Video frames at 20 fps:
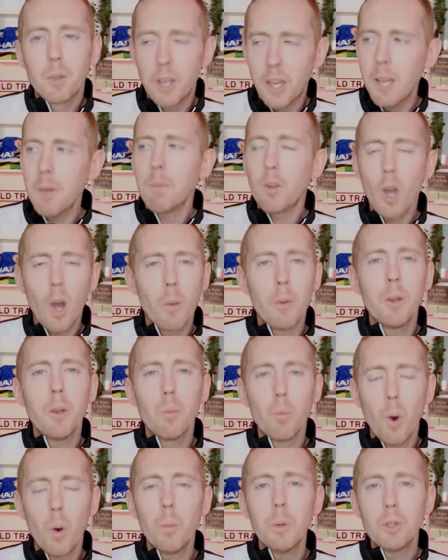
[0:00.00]
Keep going
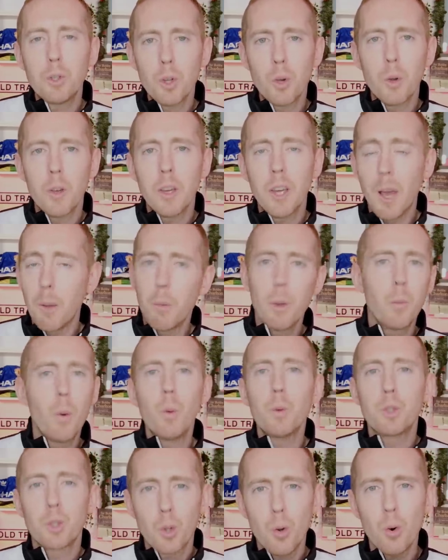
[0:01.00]
and what we're doing, and we
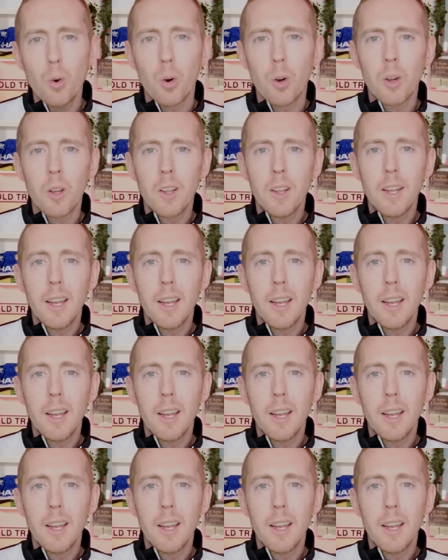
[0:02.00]
will score.